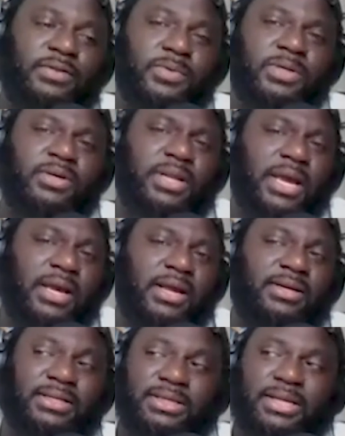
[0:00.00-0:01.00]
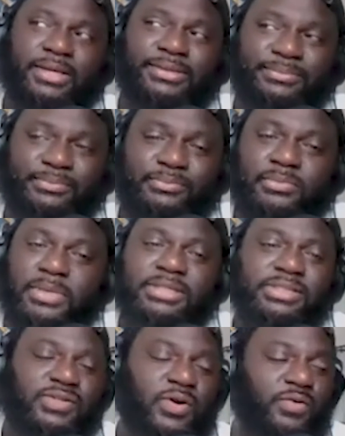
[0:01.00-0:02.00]
will. Man,
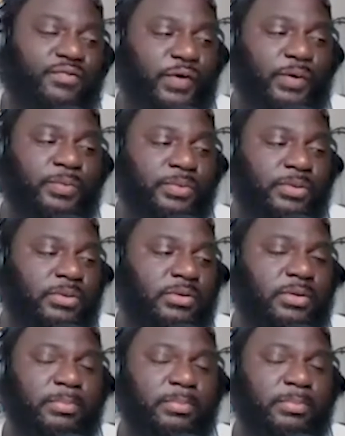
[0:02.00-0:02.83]
just go vote. The